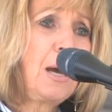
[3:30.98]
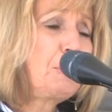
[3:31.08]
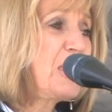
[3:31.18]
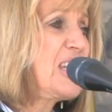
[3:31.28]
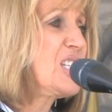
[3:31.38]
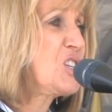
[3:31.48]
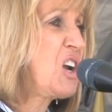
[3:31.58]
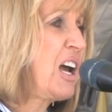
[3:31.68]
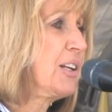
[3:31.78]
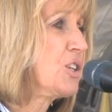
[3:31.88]
But these
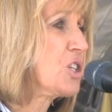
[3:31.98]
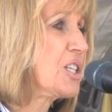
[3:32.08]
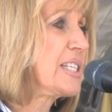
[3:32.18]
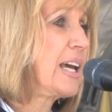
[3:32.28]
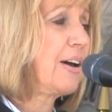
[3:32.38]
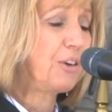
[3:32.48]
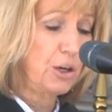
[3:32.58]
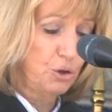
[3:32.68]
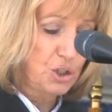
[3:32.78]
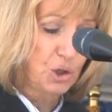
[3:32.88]
challenges have
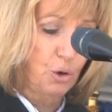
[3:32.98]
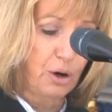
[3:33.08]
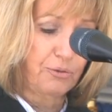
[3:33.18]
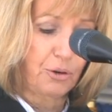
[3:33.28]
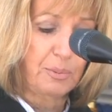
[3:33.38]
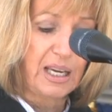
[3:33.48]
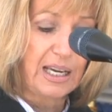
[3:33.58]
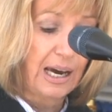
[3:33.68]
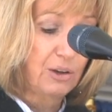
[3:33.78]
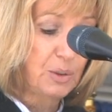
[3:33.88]
underscored for me
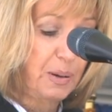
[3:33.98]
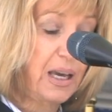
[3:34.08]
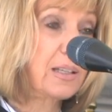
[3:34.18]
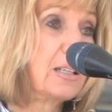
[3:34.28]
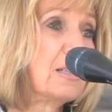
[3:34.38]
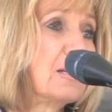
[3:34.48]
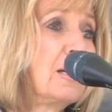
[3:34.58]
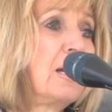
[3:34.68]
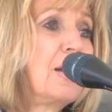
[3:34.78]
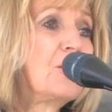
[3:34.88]
how dependent
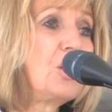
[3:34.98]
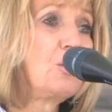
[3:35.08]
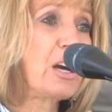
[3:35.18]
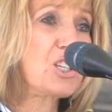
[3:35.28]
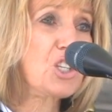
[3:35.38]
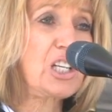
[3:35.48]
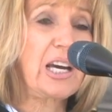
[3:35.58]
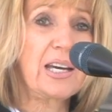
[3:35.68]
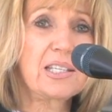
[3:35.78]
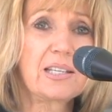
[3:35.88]
the
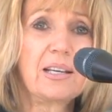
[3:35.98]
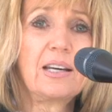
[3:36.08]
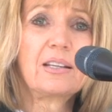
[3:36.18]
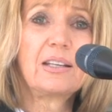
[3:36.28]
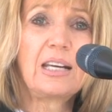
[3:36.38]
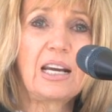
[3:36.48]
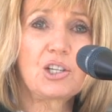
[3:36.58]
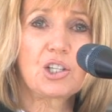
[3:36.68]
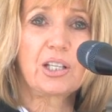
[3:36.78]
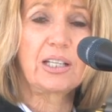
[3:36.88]
USGS, the
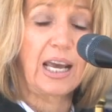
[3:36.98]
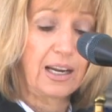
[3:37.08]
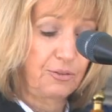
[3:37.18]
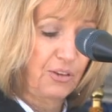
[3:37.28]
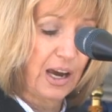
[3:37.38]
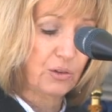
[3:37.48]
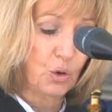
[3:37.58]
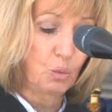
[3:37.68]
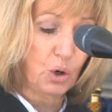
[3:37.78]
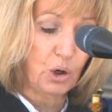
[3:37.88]
nation, and in fact
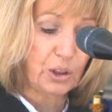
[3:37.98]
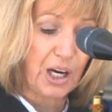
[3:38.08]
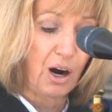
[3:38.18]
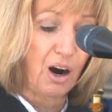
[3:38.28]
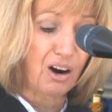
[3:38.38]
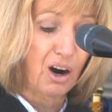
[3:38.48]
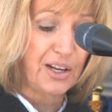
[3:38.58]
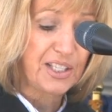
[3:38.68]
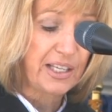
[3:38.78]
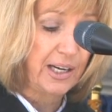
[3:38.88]
the world are
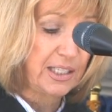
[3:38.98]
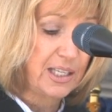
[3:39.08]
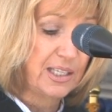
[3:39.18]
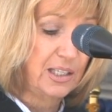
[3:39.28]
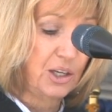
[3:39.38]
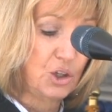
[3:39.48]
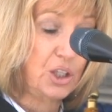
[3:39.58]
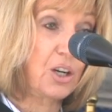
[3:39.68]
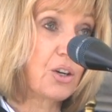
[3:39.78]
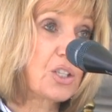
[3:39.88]
on scientists and
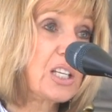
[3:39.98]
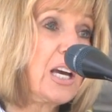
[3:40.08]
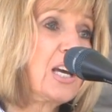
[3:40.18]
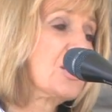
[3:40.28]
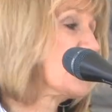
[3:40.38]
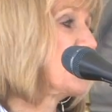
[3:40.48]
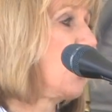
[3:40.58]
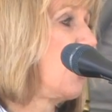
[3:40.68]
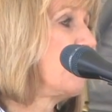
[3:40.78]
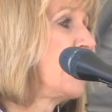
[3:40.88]
engineers to
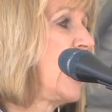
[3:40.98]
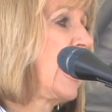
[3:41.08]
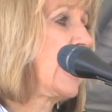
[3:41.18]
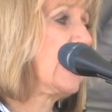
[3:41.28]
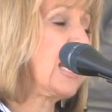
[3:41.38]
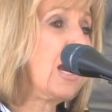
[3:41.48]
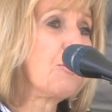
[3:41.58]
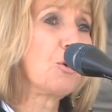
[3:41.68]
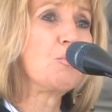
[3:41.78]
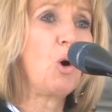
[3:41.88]
solve an
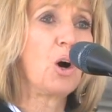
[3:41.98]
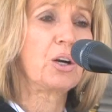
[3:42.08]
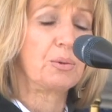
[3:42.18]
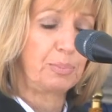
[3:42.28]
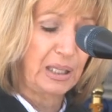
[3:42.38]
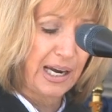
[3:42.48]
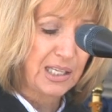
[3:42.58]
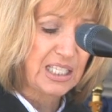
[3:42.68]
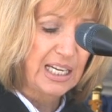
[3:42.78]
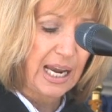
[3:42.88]
ever more
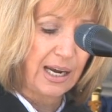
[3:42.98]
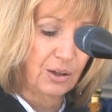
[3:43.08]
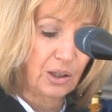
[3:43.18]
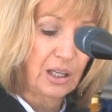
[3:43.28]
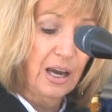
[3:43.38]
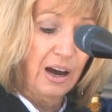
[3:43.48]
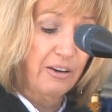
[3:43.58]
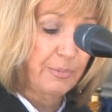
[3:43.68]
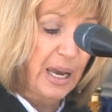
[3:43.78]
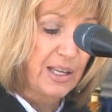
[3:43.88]
complex tangle
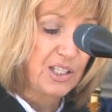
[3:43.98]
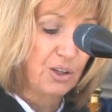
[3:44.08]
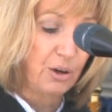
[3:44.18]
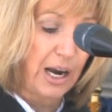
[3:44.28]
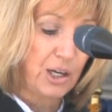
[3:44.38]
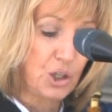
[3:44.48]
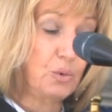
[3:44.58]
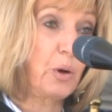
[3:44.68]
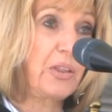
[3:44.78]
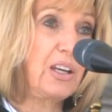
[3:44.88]
of man's
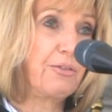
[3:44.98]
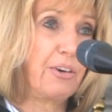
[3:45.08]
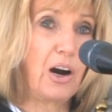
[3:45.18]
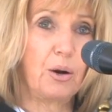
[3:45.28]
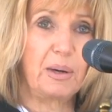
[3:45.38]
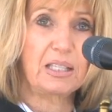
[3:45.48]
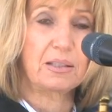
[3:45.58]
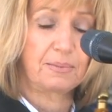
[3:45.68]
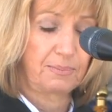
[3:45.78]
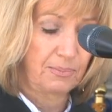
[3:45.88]
interaction with the environment.